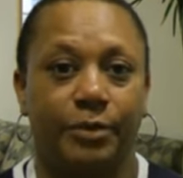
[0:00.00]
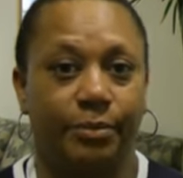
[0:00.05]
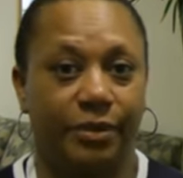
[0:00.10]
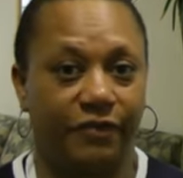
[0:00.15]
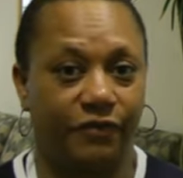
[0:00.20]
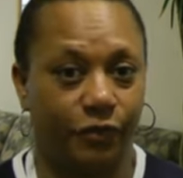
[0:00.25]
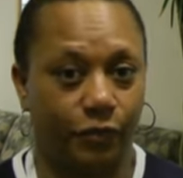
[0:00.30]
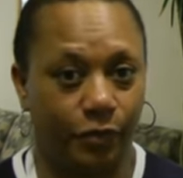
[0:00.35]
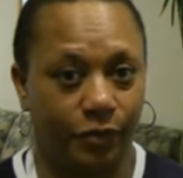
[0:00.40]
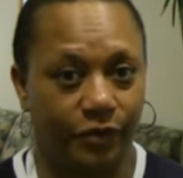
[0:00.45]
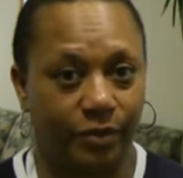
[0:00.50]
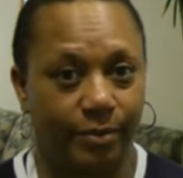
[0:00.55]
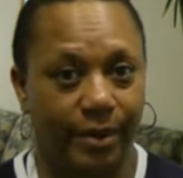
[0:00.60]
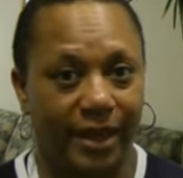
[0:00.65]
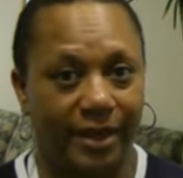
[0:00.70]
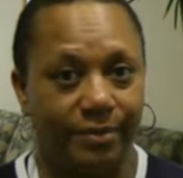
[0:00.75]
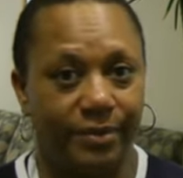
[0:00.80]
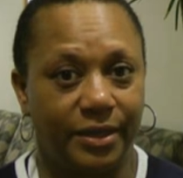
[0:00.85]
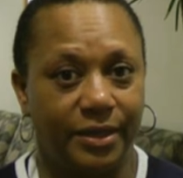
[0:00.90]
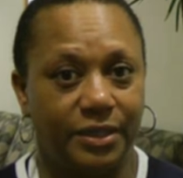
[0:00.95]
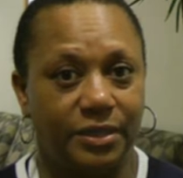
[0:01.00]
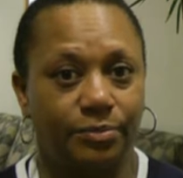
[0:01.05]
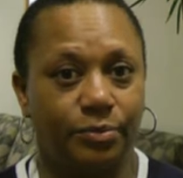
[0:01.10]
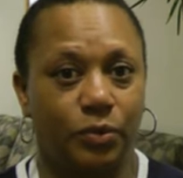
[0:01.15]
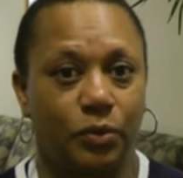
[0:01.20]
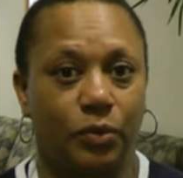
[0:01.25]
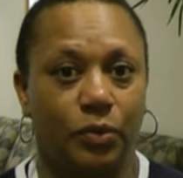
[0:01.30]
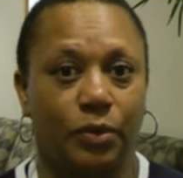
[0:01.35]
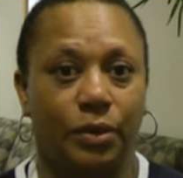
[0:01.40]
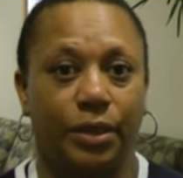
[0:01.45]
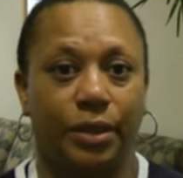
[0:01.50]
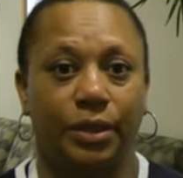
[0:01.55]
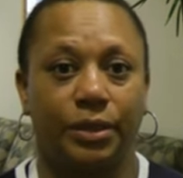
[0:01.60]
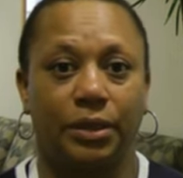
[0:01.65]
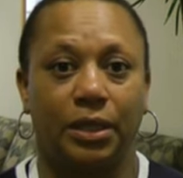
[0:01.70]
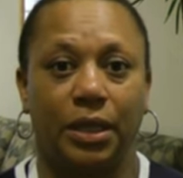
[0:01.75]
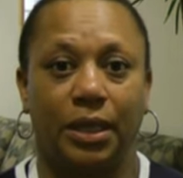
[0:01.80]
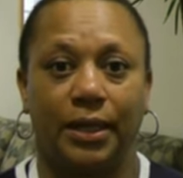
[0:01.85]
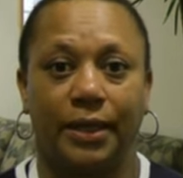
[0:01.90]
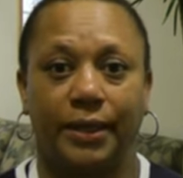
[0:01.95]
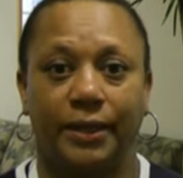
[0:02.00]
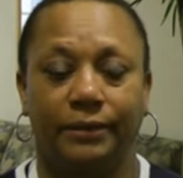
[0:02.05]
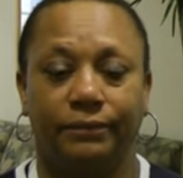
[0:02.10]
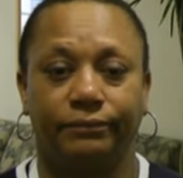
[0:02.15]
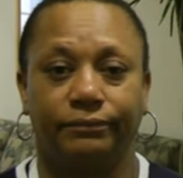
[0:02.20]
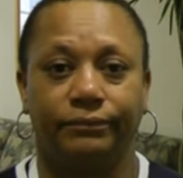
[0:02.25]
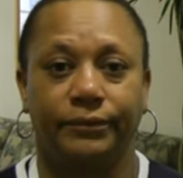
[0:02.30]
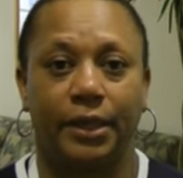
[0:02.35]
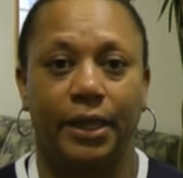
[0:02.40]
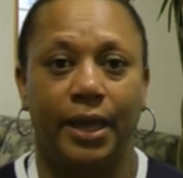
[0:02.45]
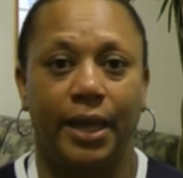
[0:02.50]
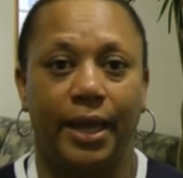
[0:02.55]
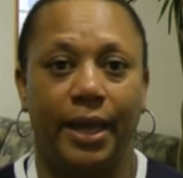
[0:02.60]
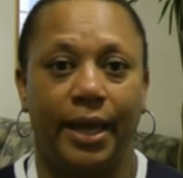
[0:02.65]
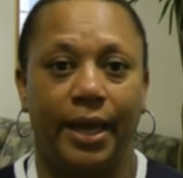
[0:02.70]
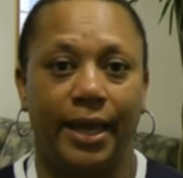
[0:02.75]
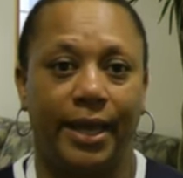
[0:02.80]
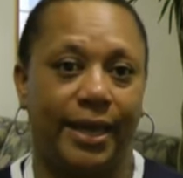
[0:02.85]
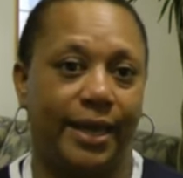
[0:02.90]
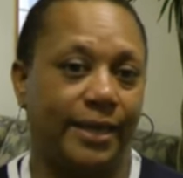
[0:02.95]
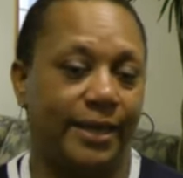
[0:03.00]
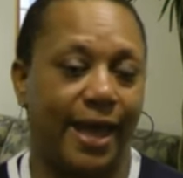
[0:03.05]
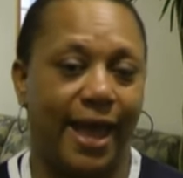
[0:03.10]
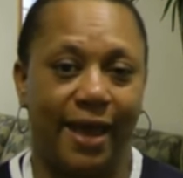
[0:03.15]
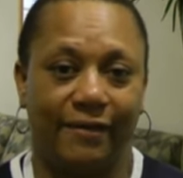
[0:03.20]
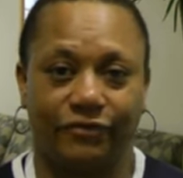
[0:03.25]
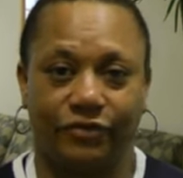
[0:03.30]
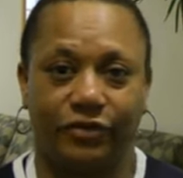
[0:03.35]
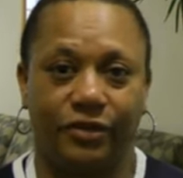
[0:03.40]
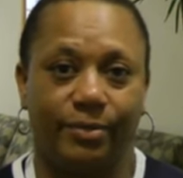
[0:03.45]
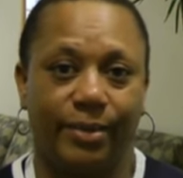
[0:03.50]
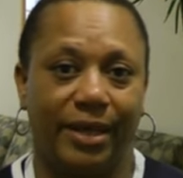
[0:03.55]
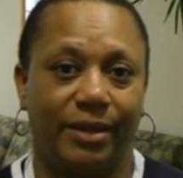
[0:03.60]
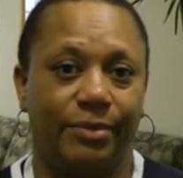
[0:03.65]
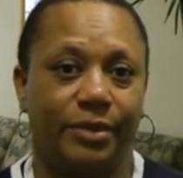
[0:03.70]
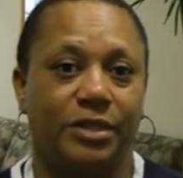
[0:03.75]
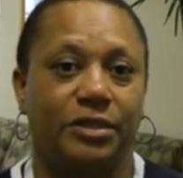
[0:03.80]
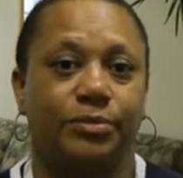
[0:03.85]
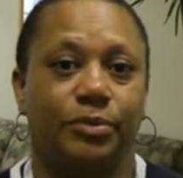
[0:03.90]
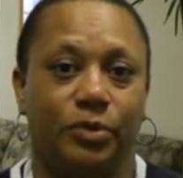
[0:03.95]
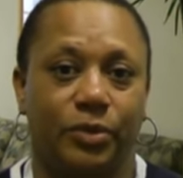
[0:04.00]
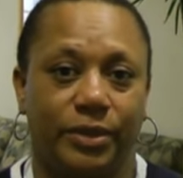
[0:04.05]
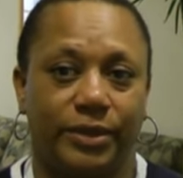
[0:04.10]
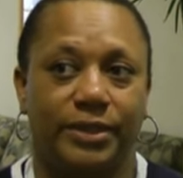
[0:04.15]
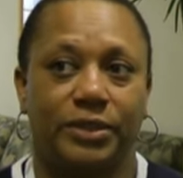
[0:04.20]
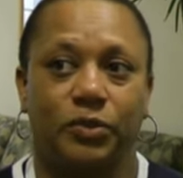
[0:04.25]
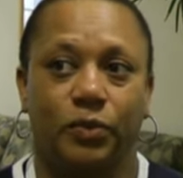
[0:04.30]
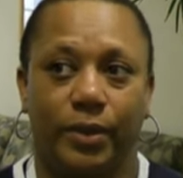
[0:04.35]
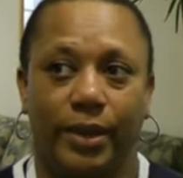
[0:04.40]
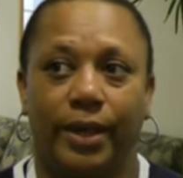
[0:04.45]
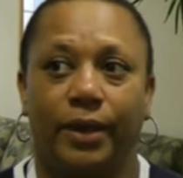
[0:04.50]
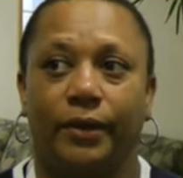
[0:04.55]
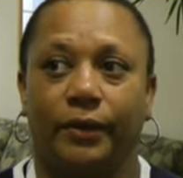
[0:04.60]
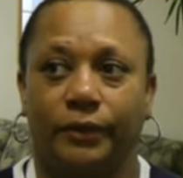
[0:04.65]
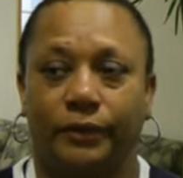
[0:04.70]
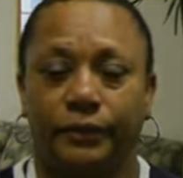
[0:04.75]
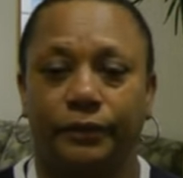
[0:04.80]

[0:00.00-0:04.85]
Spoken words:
before the baby is born and after the baby is born as well.